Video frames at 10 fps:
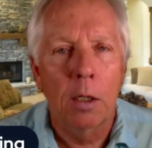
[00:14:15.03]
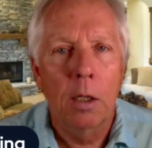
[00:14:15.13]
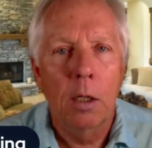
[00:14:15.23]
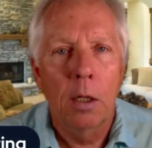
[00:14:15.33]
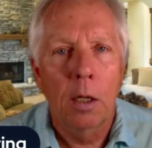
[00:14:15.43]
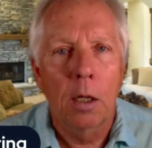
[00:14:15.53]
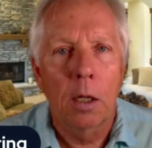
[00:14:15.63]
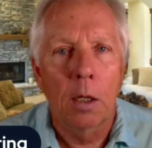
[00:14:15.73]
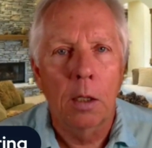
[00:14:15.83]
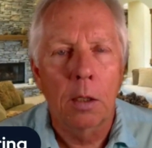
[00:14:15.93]

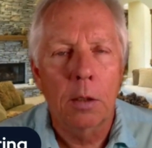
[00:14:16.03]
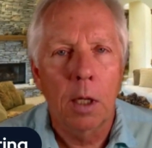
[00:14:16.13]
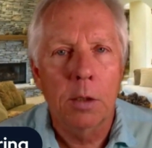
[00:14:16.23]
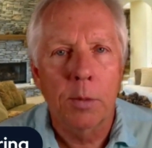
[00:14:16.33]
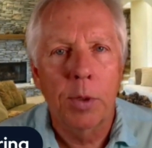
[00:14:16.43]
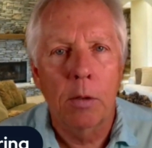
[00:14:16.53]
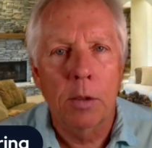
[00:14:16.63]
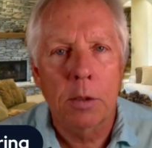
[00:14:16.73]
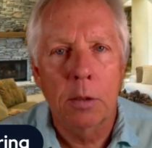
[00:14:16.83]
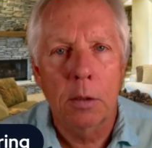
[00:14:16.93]
as opposed
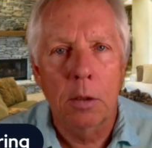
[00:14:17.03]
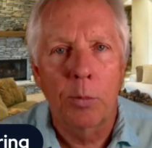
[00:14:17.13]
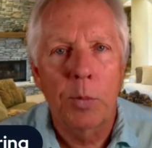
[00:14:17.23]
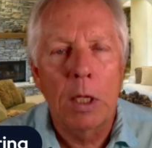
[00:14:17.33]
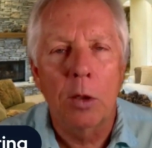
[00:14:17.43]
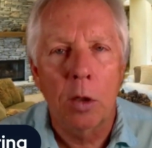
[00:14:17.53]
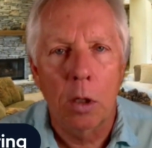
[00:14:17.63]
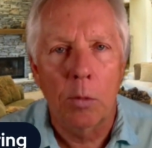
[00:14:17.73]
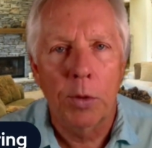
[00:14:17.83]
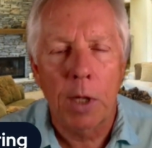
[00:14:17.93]
to, being hurt
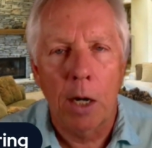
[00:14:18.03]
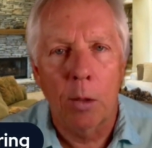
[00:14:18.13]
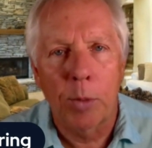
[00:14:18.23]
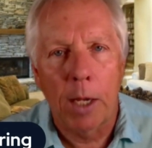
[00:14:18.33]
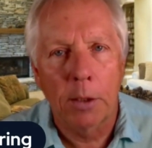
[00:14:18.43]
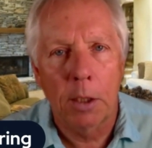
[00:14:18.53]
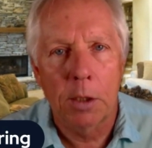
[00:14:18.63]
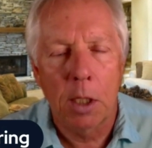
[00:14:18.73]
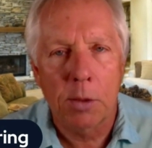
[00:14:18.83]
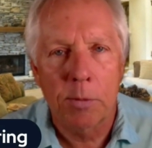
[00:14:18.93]
with chiropractic
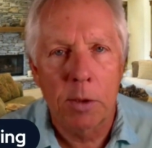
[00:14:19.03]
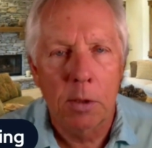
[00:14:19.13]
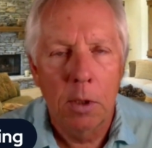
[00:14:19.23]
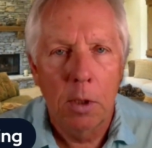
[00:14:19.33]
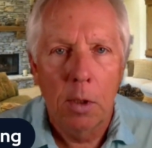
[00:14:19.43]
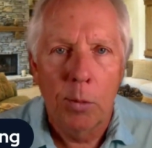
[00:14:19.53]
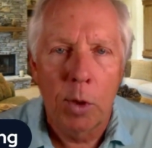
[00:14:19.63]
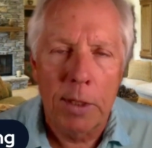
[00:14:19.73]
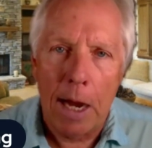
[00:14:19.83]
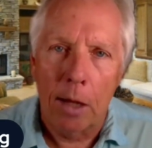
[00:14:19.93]
adjustments. But
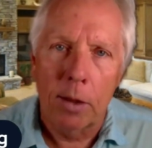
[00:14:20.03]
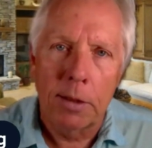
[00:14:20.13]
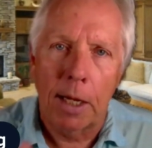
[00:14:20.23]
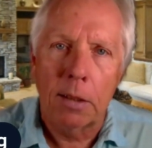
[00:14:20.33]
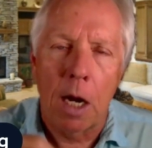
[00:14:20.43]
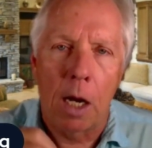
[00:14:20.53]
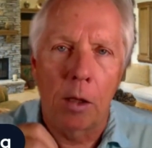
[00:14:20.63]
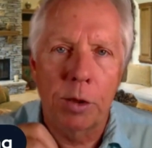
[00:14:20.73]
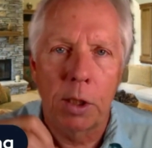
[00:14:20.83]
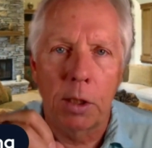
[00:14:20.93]
now the
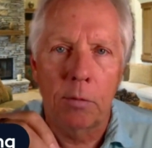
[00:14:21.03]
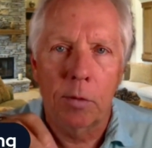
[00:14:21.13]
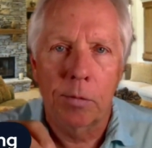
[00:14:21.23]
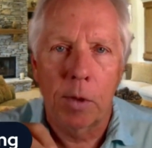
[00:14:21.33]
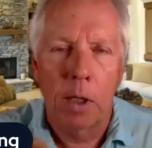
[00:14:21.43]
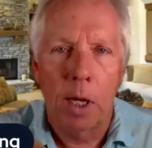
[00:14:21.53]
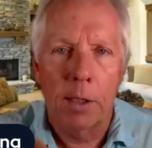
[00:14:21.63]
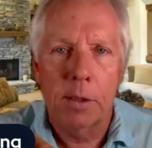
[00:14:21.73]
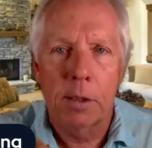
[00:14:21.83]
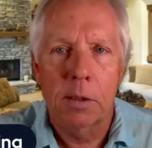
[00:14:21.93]
technology, we realize,
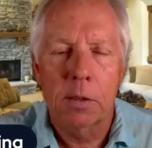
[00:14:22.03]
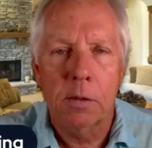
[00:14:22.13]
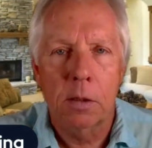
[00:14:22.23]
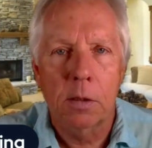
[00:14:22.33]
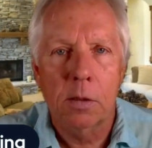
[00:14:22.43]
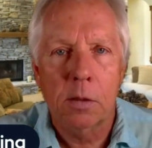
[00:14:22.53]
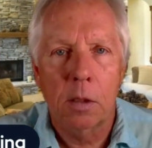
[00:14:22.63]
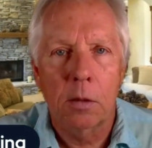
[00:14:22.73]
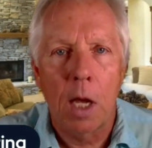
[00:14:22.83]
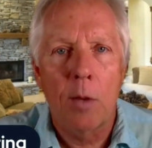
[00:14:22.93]
is a
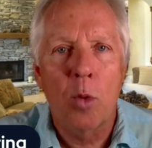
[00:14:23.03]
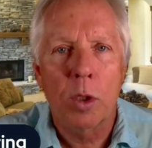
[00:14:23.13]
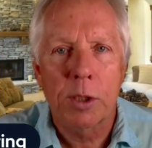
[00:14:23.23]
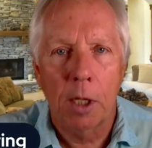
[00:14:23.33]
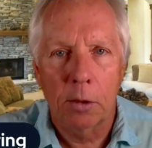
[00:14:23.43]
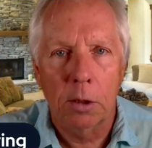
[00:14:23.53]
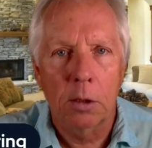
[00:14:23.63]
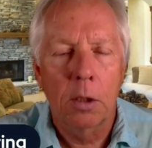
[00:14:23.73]
lot more subtler,